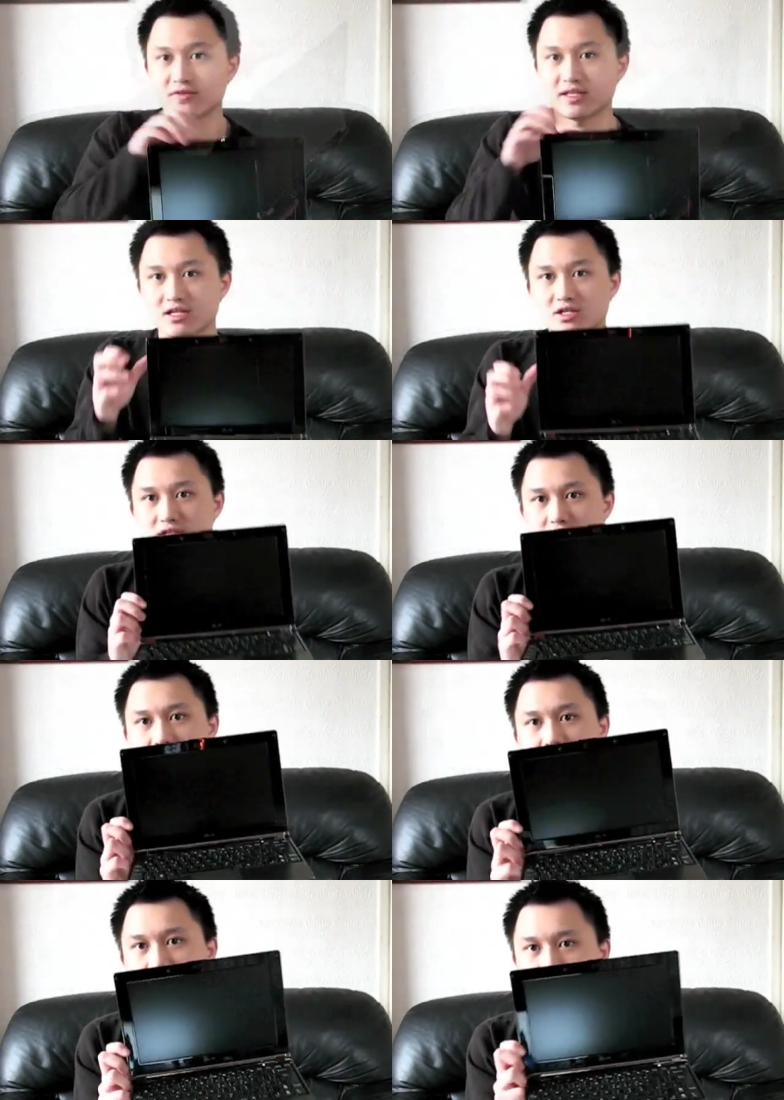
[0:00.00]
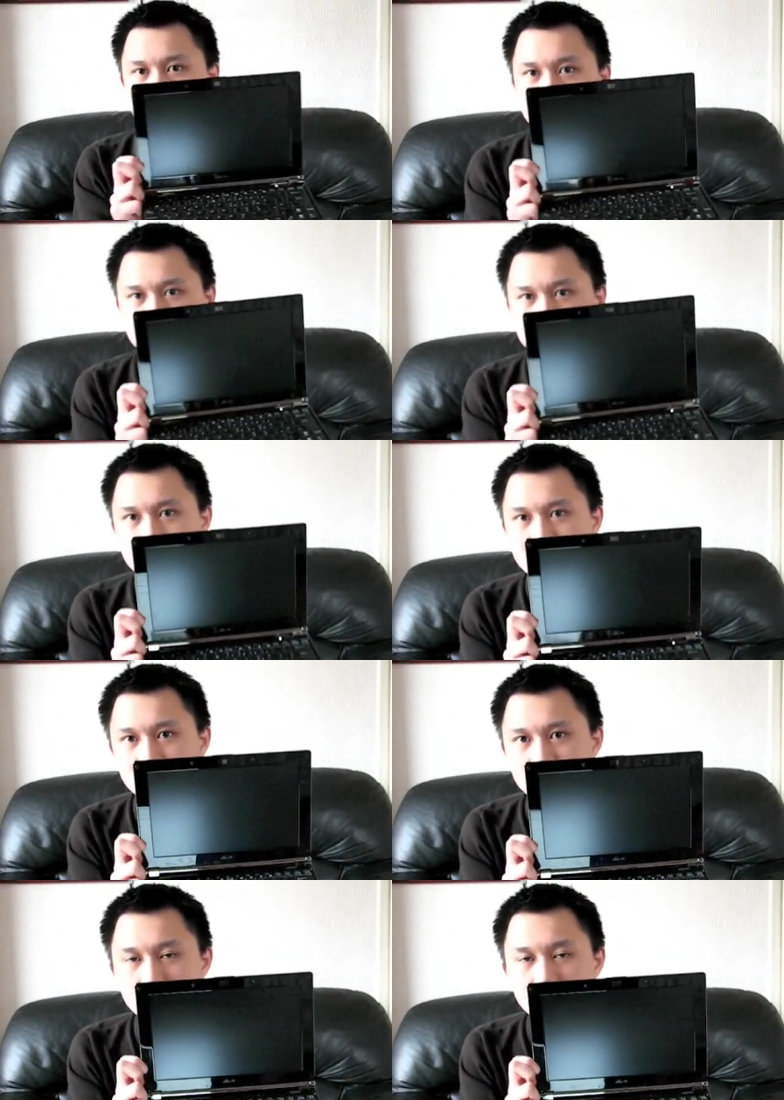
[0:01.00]
finish, so you don't get that kind
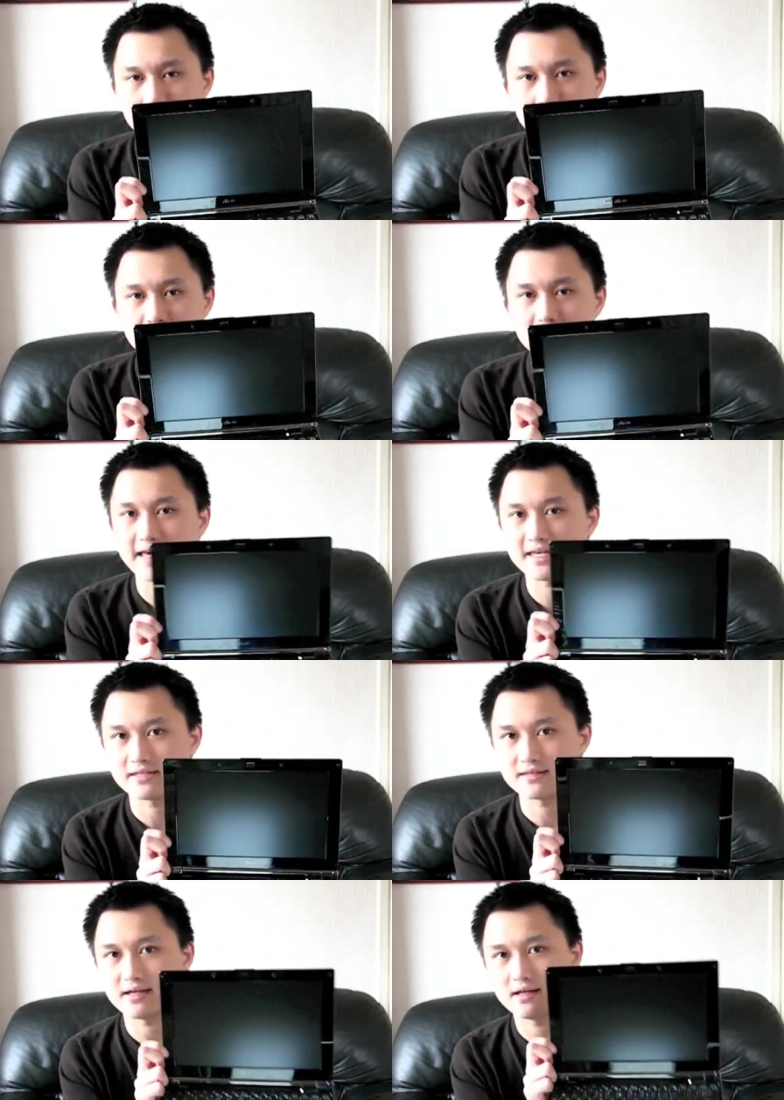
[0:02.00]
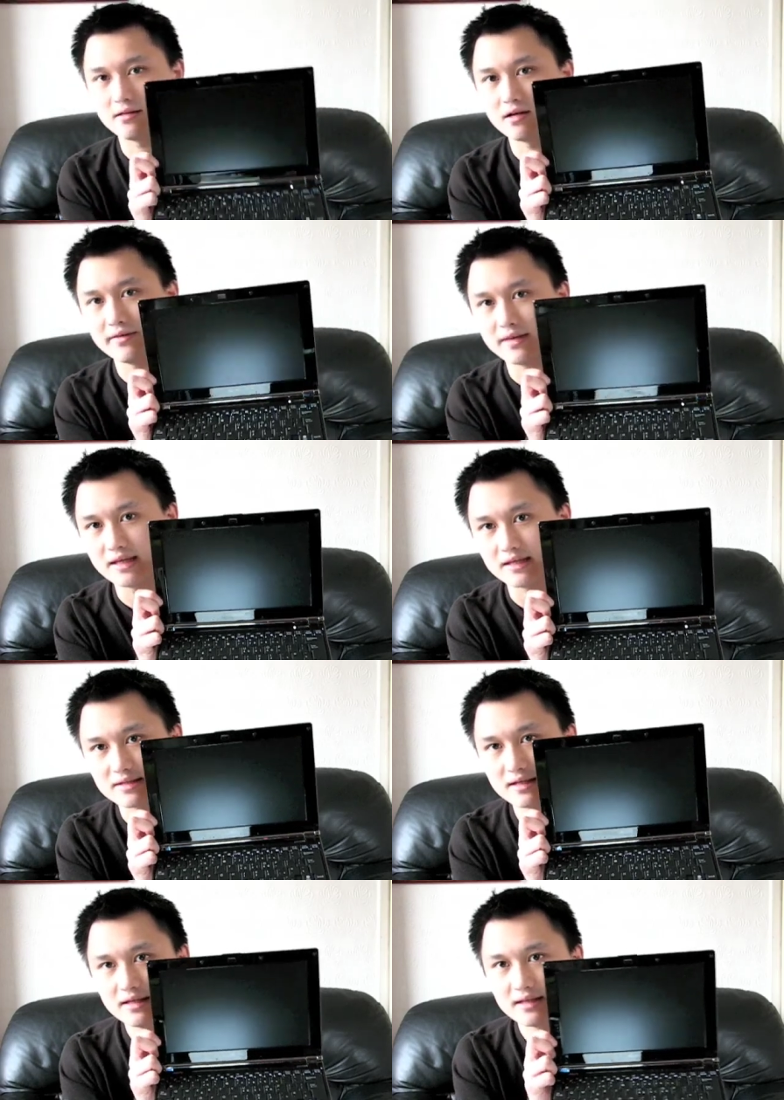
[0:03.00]
of annoying reflection that a lot of
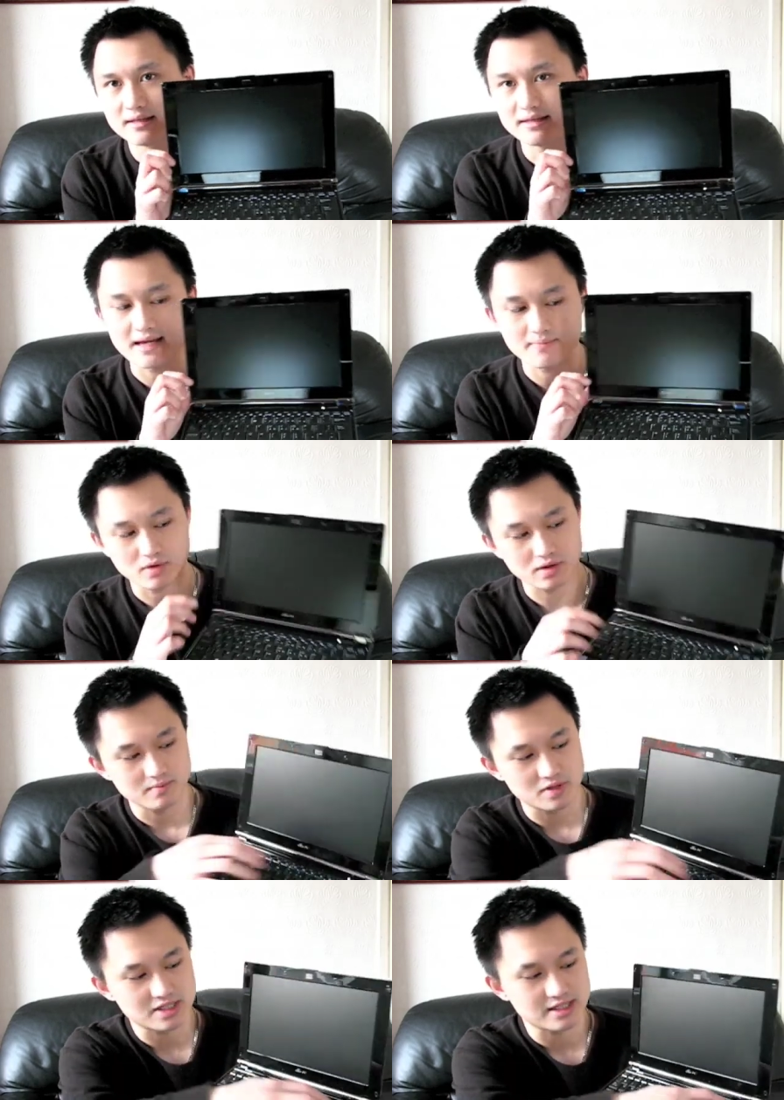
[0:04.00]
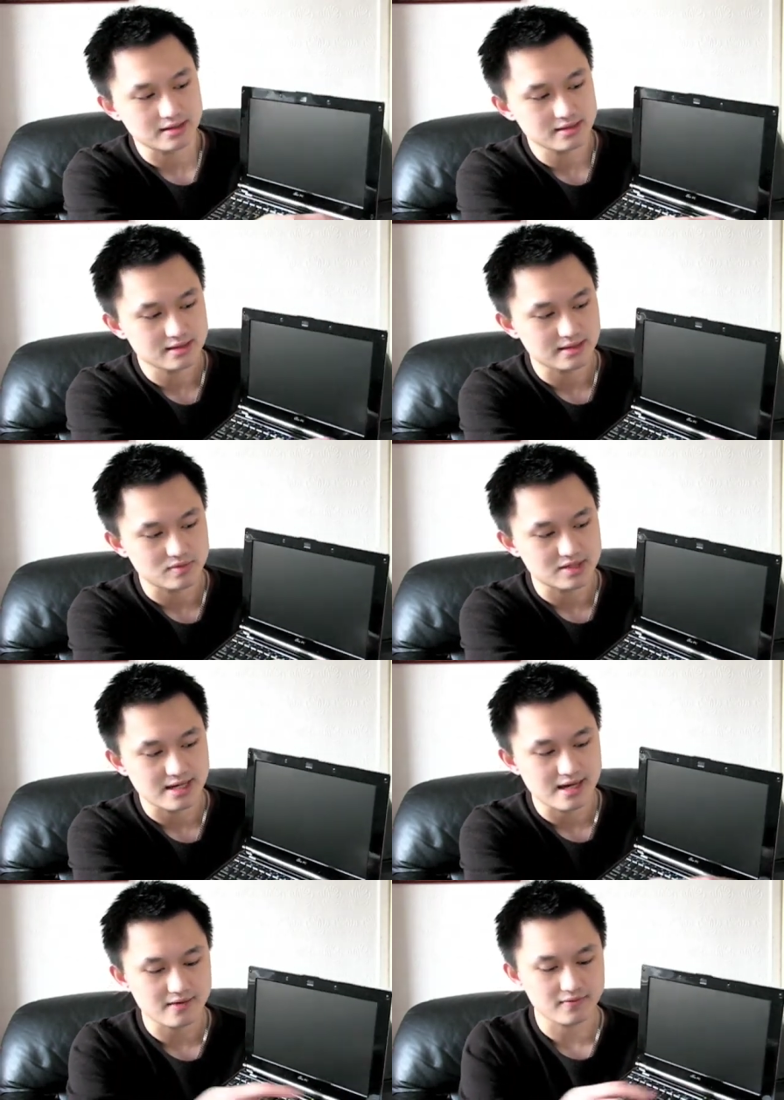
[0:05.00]
these netbook machines seem to
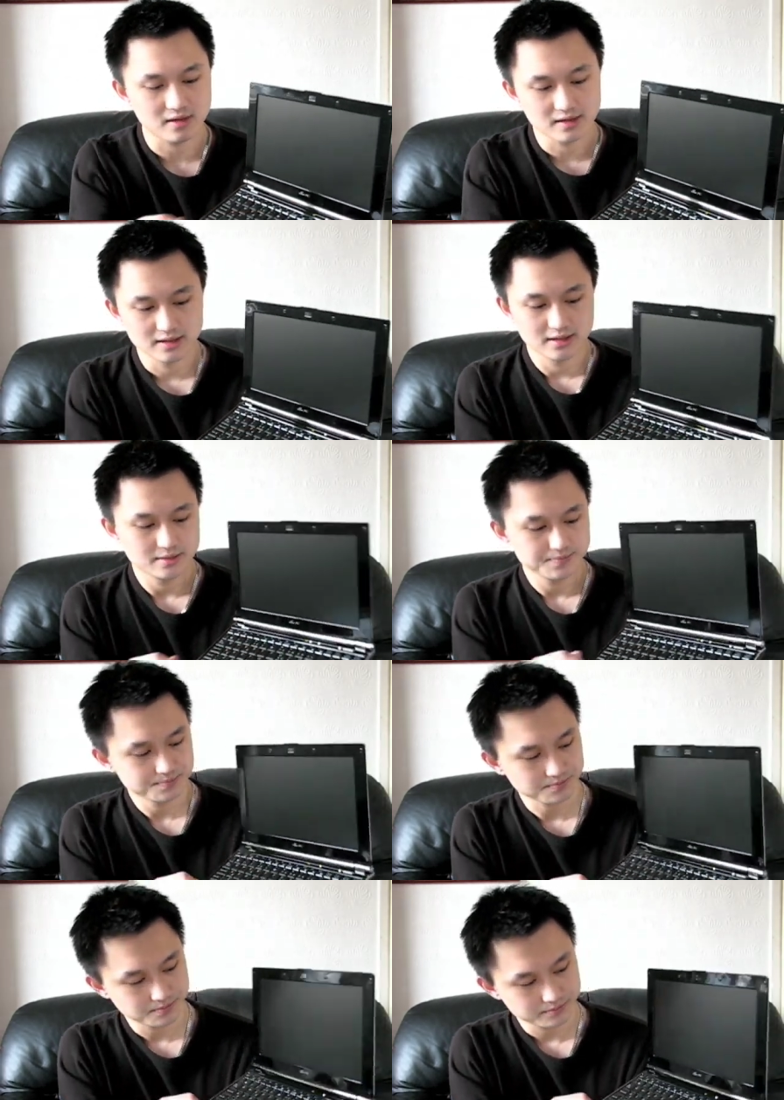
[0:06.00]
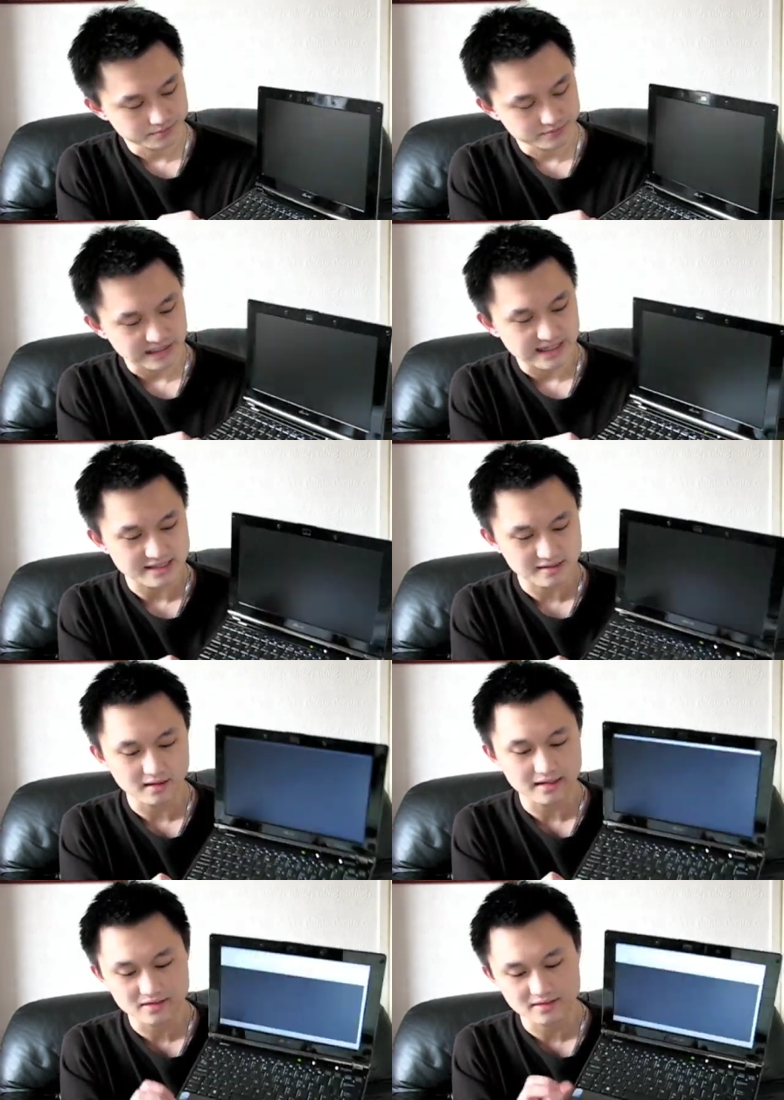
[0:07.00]
have.
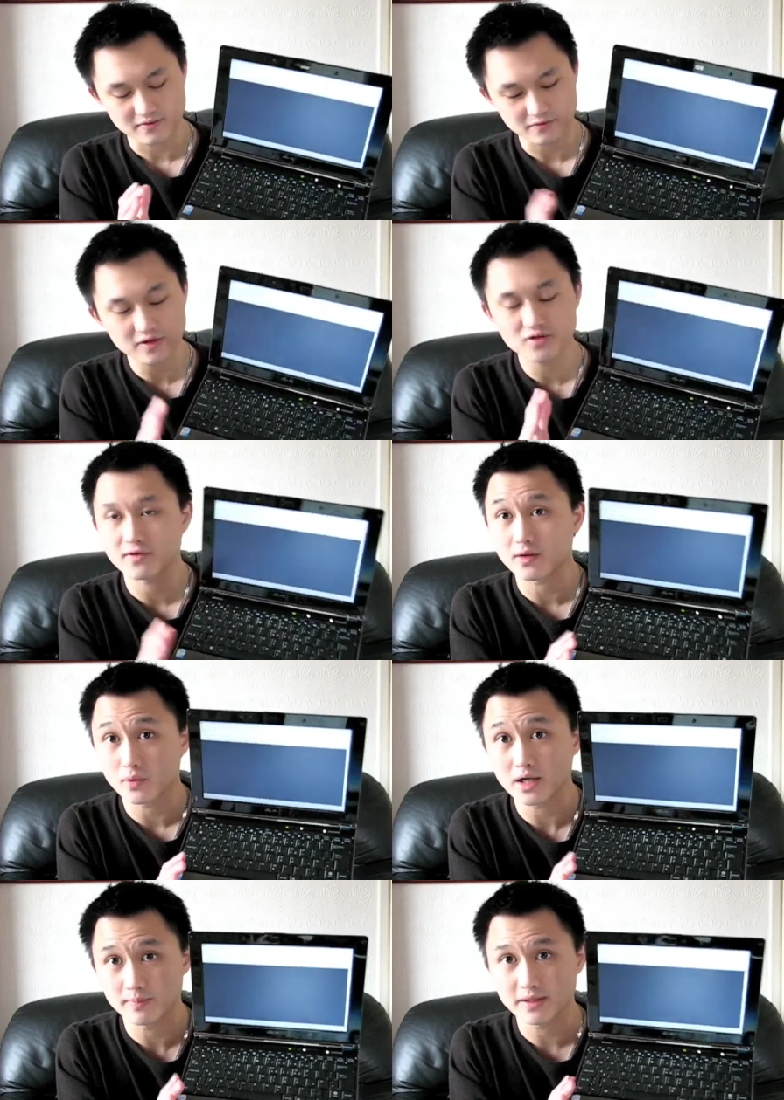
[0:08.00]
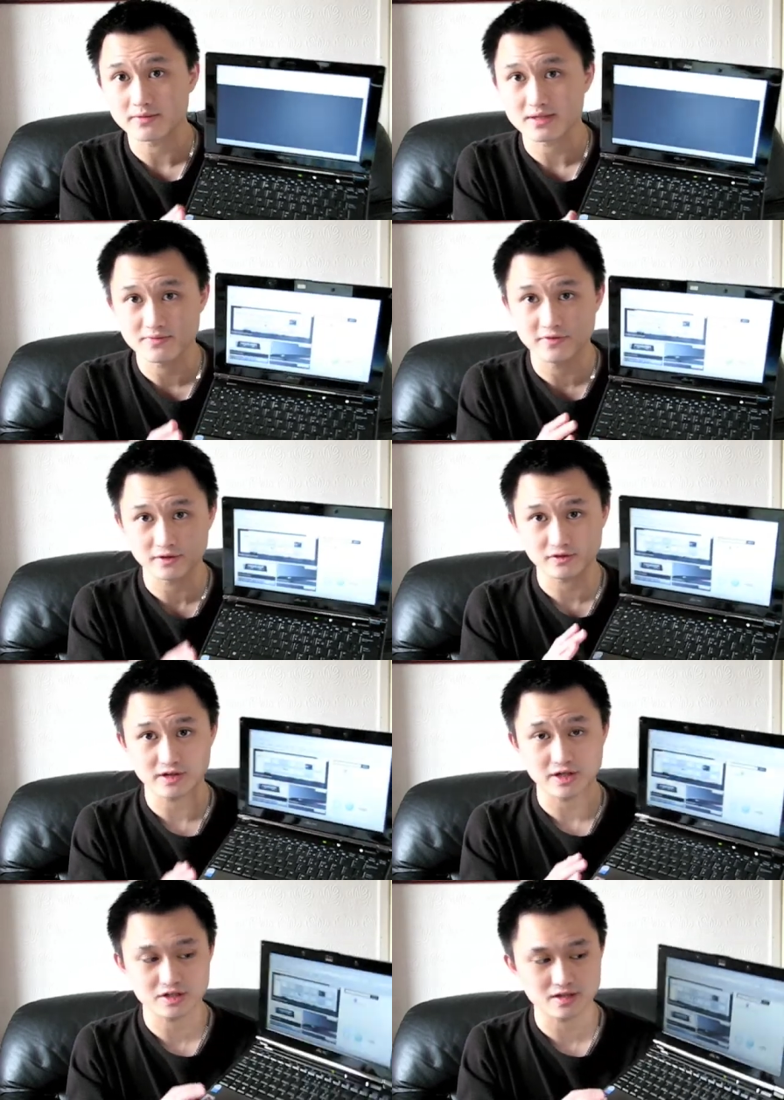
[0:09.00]
It feels well built. It feels
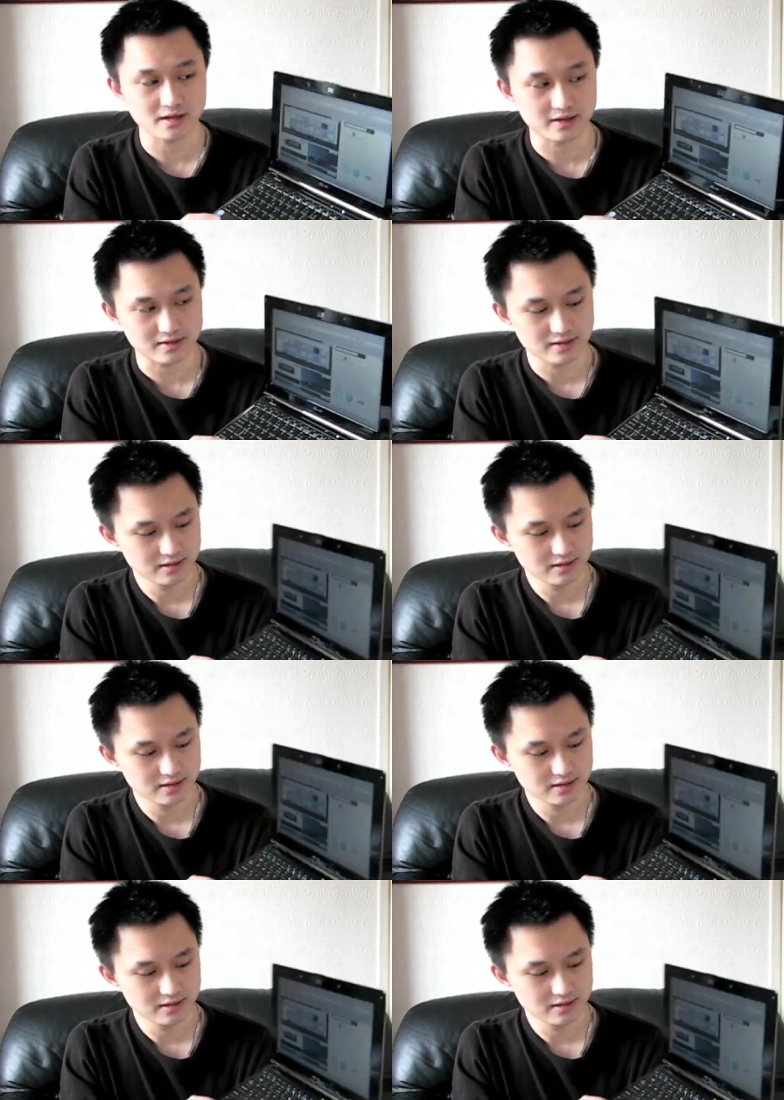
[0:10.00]
very solid.